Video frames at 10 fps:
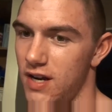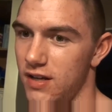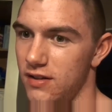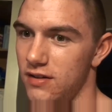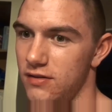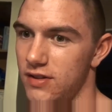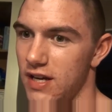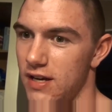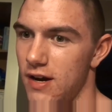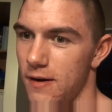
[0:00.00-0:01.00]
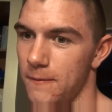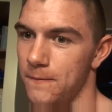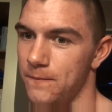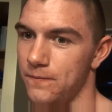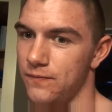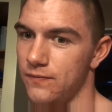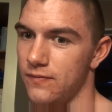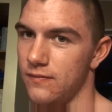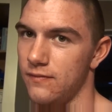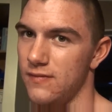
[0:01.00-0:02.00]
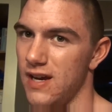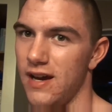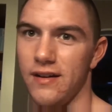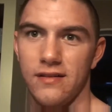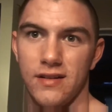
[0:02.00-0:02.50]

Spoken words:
And you say no. Yeah?